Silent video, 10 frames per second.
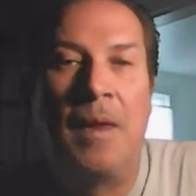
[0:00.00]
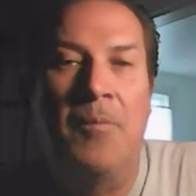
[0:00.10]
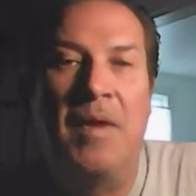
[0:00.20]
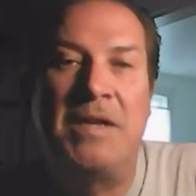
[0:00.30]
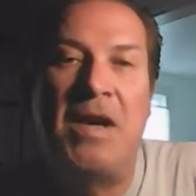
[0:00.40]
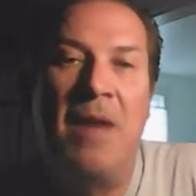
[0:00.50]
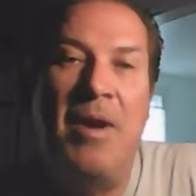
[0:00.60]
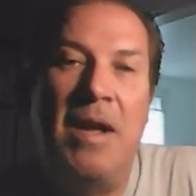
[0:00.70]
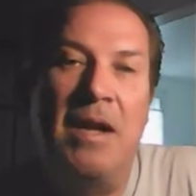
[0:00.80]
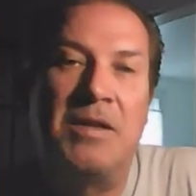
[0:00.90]
by the time
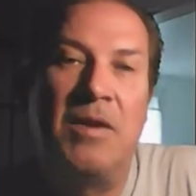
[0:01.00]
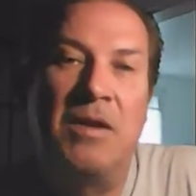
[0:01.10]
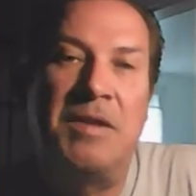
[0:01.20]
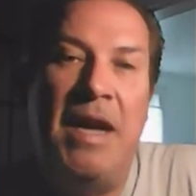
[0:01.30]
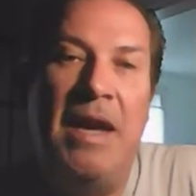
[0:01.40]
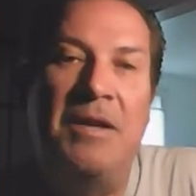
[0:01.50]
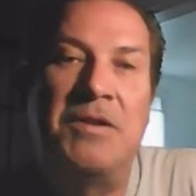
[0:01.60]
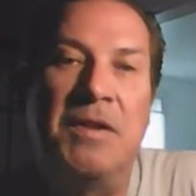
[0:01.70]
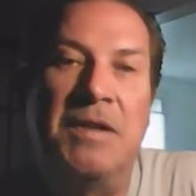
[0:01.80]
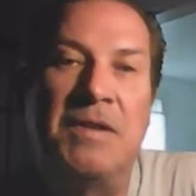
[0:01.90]
I got to Los
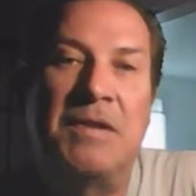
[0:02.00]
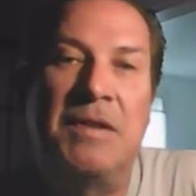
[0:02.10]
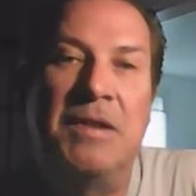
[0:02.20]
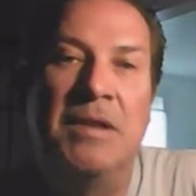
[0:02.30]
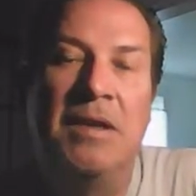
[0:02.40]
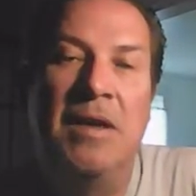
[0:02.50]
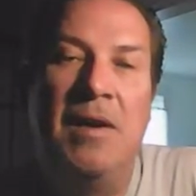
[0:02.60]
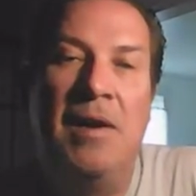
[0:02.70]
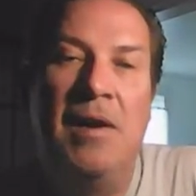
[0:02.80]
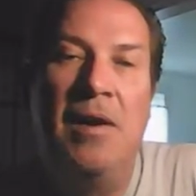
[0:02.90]
Angeles,
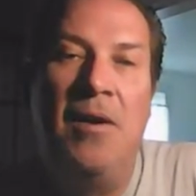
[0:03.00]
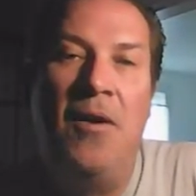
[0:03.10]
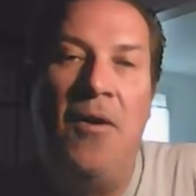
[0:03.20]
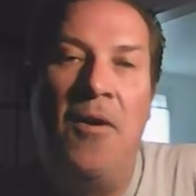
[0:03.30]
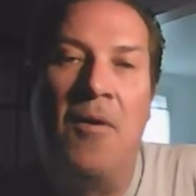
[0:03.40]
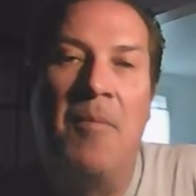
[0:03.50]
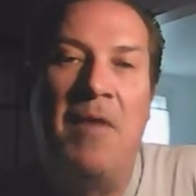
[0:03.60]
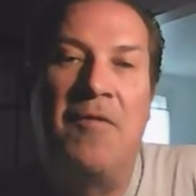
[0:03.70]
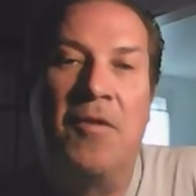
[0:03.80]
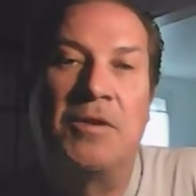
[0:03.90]
my
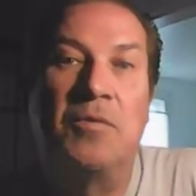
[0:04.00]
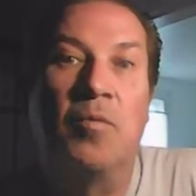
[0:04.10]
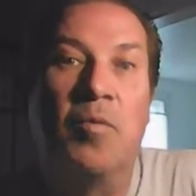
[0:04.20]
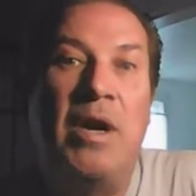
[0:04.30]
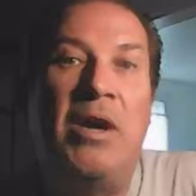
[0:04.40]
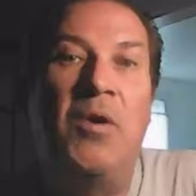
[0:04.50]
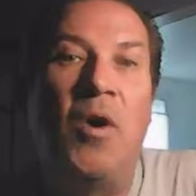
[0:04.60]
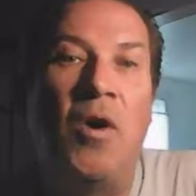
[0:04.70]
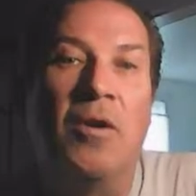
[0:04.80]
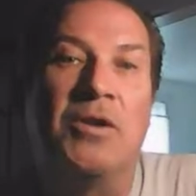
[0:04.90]
first
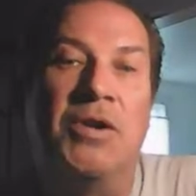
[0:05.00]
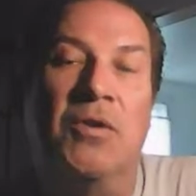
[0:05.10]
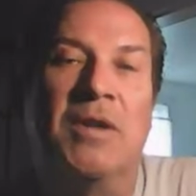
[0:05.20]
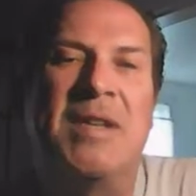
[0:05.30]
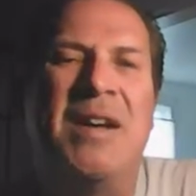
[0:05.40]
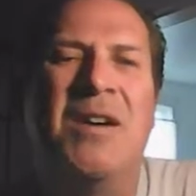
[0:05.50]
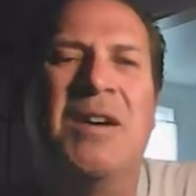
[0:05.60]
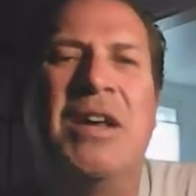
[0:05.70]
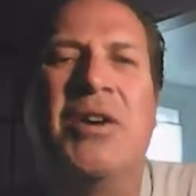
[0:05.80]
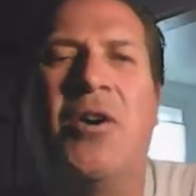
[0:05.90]
real art show, because I'd
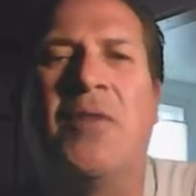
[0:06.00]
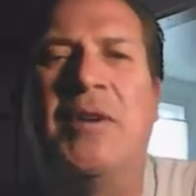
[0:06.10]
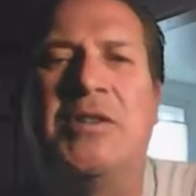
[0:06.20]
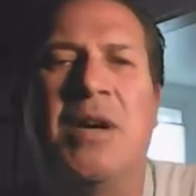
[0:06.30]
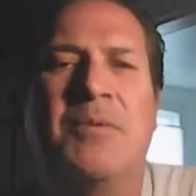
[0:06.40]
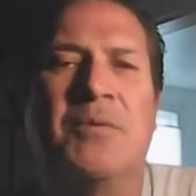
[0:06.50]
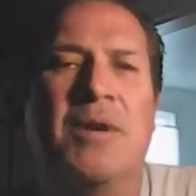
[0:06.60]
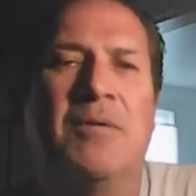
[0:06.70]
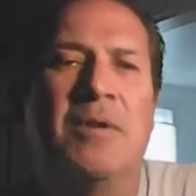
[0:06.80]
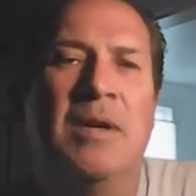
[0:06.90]
hung in coffee shops,
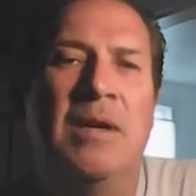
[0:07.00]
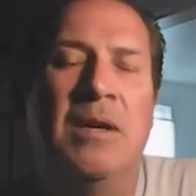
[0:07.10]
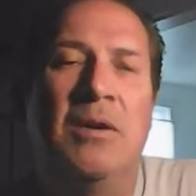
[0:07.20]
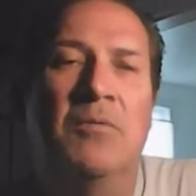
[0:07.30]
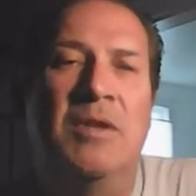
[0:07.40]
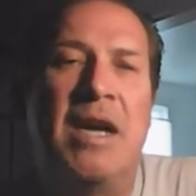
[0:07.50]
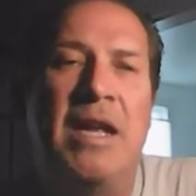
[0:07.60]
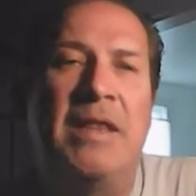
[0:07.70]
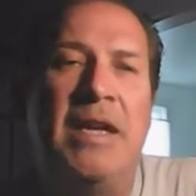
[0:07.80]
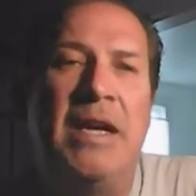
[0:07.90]
whatever, was
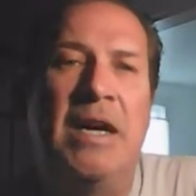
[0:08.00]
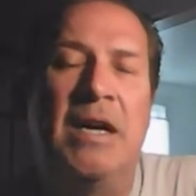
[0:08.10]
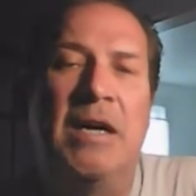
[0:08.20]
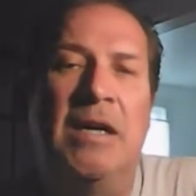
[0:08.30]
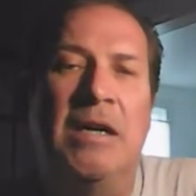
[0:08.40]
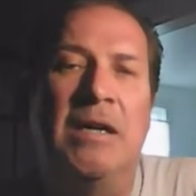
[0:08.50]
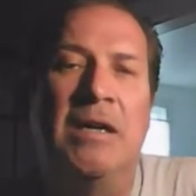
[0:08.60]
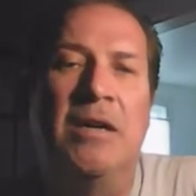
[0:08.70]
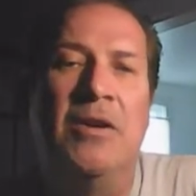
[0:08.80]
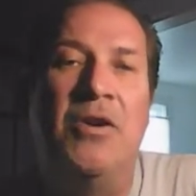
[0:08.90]
at the
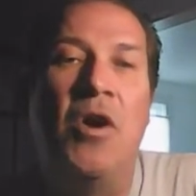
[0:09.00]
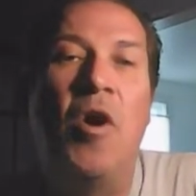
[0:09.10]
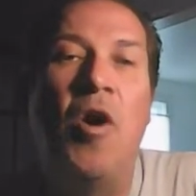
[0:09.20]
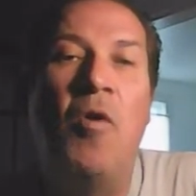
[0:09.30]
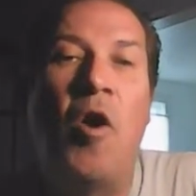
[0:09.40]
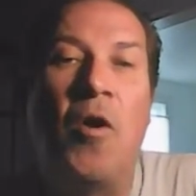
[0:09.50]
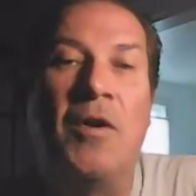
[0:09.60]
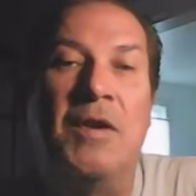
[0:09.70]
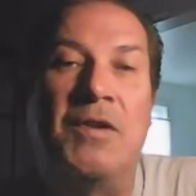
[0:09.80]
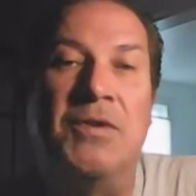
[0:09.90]
NoHo
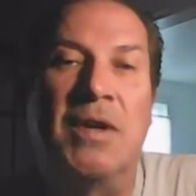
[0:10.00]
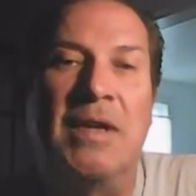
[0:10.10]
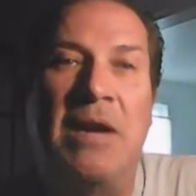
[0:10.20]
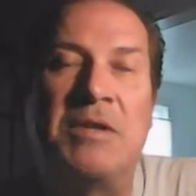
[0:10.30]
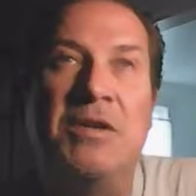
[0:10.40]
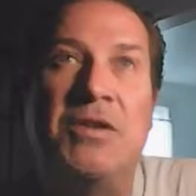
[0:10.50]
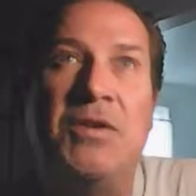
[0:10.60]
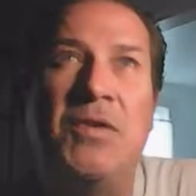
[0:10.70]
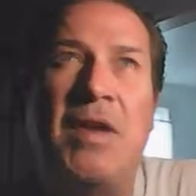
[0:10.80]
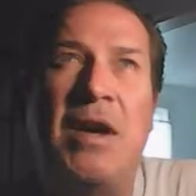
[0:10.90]
Art District, and that was in
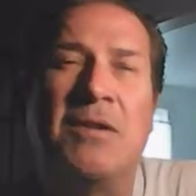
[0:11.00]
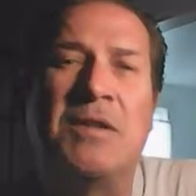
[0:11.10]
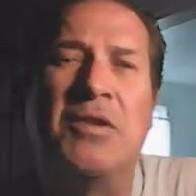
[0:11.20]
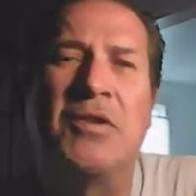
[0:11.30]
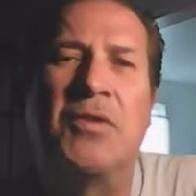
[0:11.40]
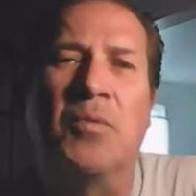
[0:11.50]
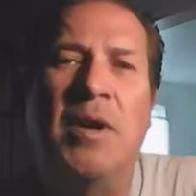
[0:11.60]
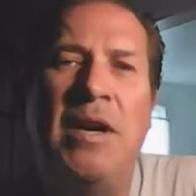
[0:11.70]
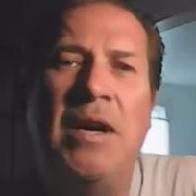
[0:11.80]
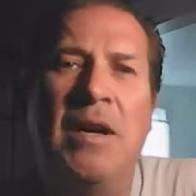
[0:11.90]

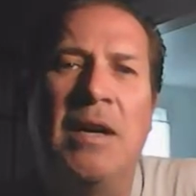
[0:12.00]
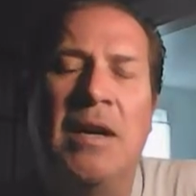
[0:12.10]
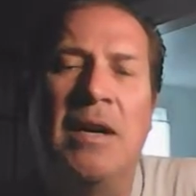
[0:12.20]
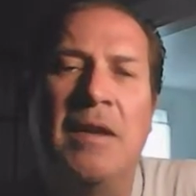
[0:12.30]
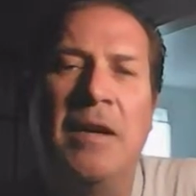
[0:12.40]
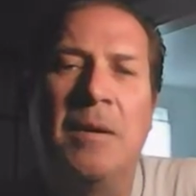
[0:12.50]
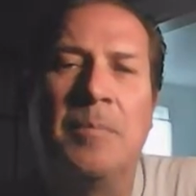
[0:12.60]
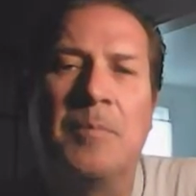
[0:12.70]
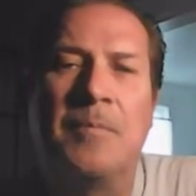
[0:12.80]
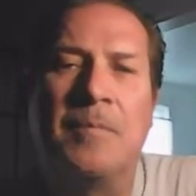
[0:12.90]
2003, I think.
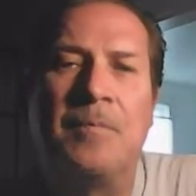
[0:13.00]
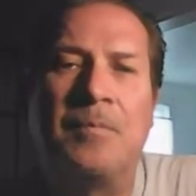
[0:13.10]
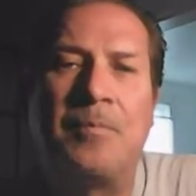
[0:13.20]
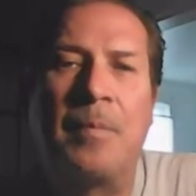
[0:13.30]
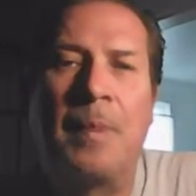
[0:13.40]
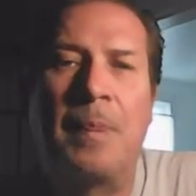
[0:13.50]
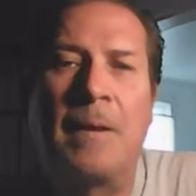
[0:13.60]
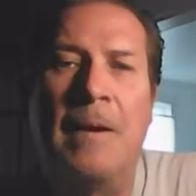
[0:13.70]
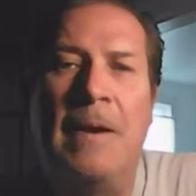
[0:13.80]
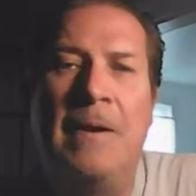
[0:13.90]

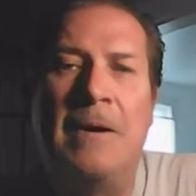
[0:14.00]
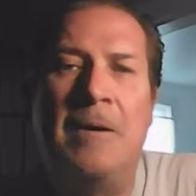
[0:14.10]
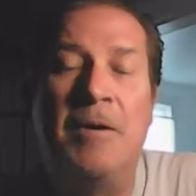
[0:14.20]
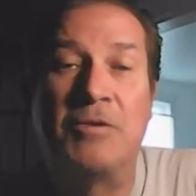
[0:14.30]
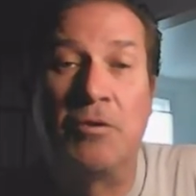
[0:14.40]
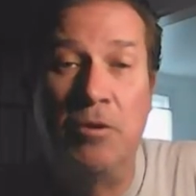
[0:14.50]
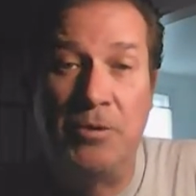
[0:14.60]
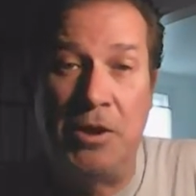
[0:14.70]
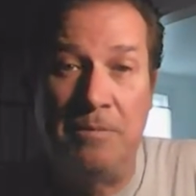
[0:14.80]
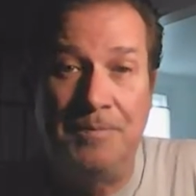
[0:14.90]
And it was a group
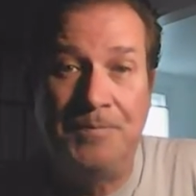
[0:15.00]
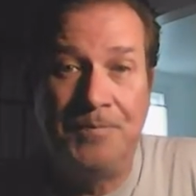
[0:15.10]
show,